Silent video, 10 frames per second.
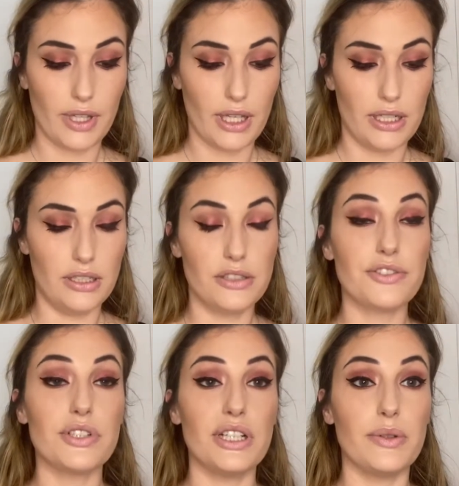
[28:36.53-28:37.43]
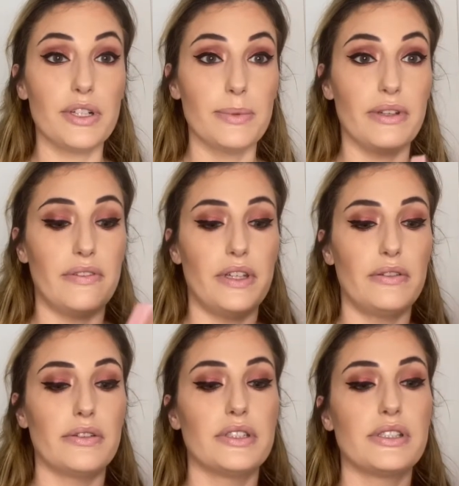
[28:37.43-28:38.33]
literally one of my
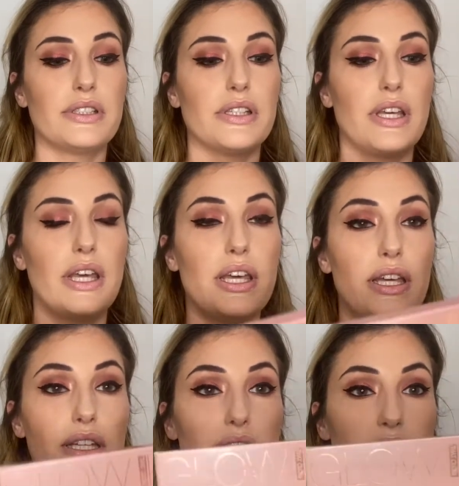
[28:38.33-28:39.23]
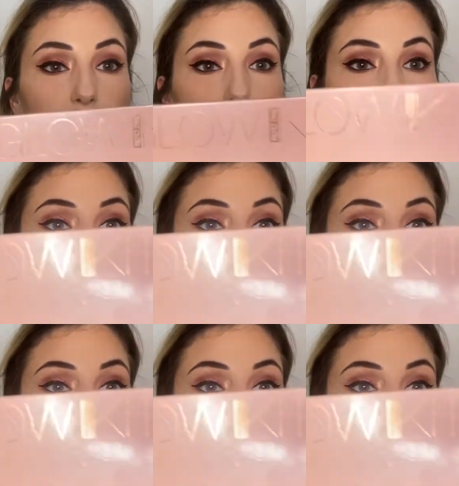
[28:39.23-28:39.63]
favorites. It's like the